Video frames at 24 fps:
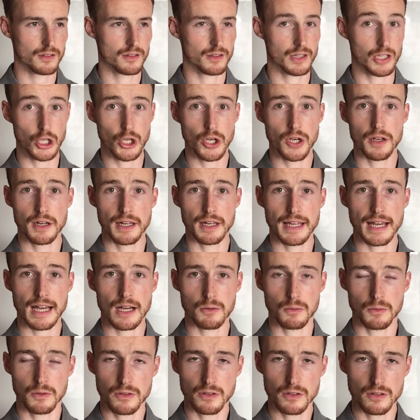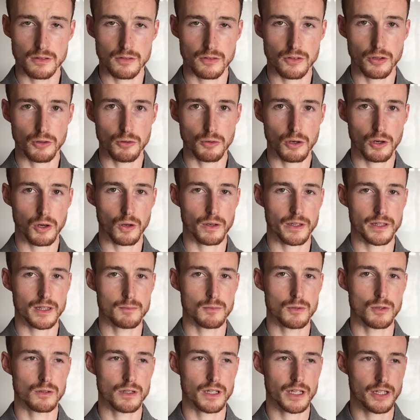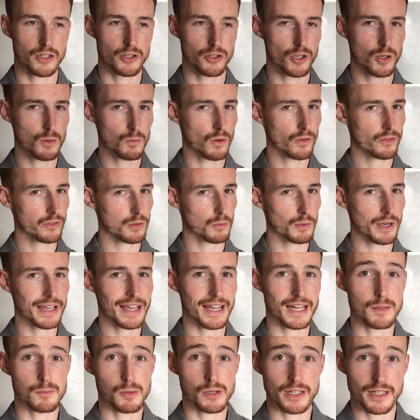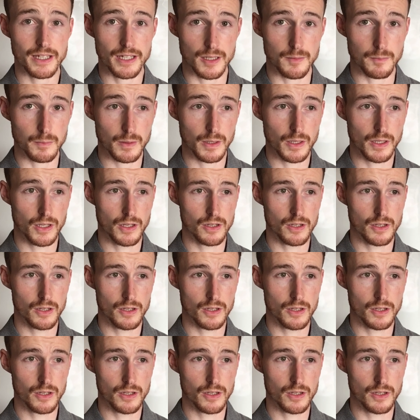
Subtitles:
the early hours, 2 o'clock in the morning, and you don't want to wake anybody up.